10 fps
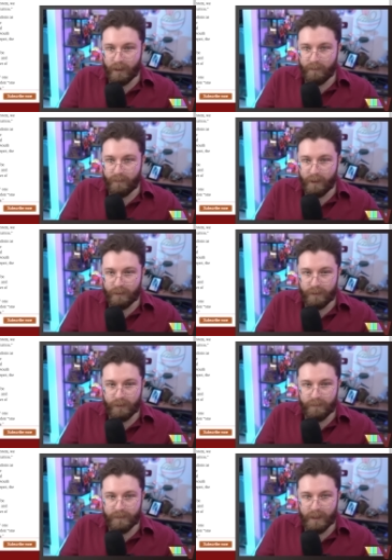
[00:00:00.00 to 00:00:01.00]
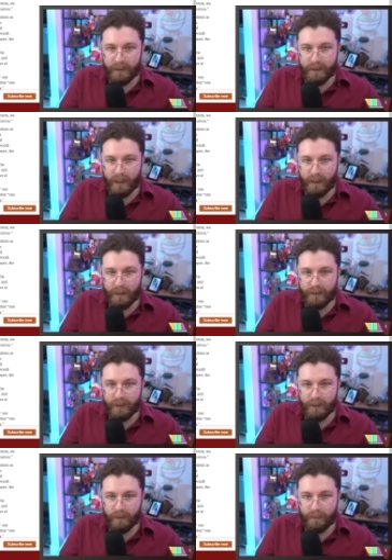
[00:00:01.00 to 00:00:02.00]
offering alternative sites in Cal
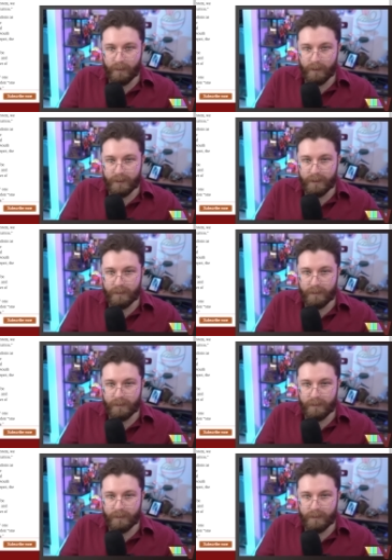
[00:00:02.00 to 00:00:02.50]
Anderson and other parks.